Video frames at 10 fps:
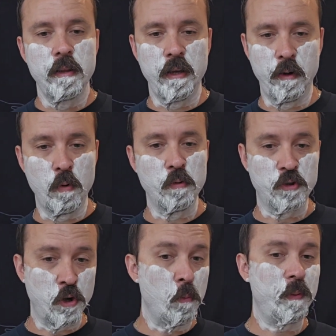He wrote
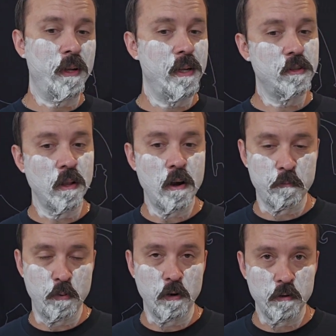Soapy in his
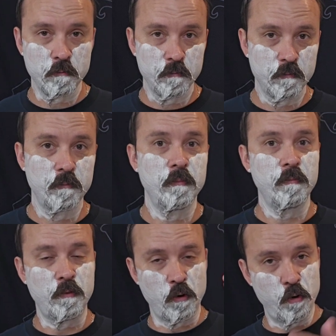logbook
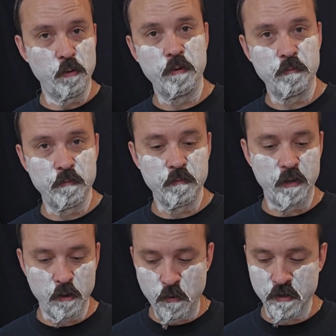for who
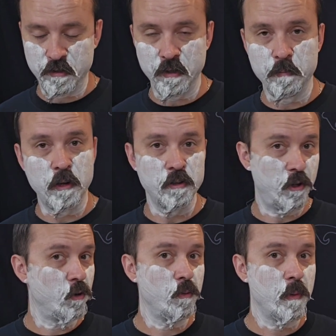he arrested because he
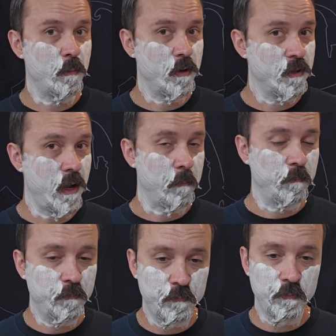couldn't remember his name.
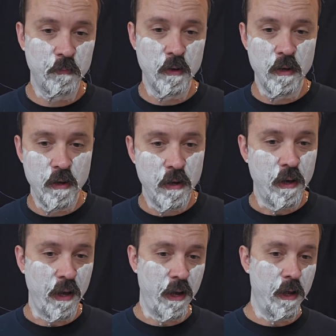
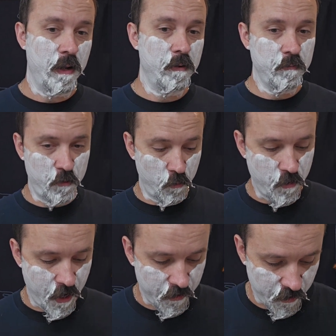And due to
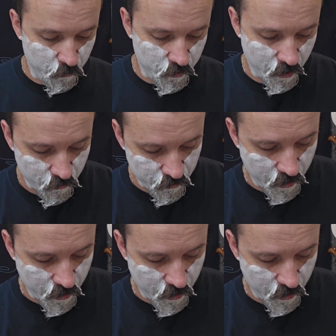that, he would carry the